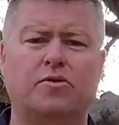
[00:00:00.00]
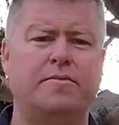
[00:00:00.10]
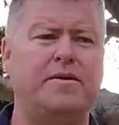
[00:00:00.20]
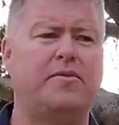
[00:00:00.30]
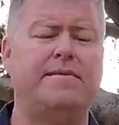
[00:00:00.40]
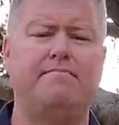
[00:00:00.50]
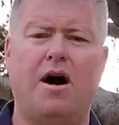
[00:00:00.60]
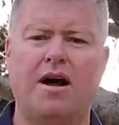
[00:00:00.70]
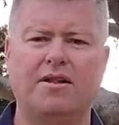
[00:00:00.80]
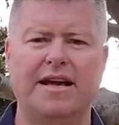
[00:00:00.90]
would be
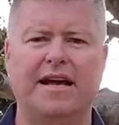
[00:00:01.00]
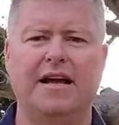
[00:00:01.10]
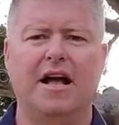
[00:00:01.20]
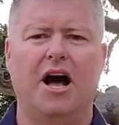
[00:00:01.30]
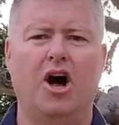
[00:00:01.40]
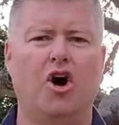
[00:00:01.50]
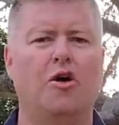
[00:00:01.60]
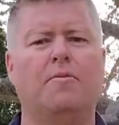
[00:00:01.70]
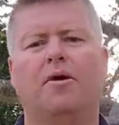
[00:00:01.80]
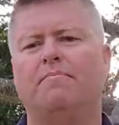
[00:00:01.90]
remodeling a
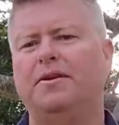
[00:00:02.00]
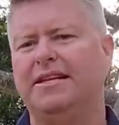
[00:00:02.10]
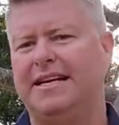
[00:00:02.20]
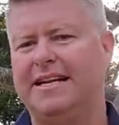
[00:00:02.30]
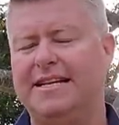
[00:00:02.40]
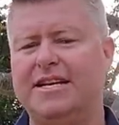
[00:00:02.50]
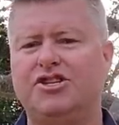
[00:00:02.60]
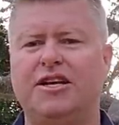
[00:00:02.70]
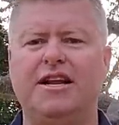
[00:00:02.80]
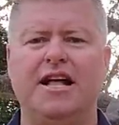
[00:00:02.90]
home or building an
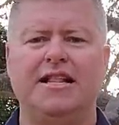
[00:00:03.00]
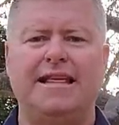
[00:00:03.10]
addition,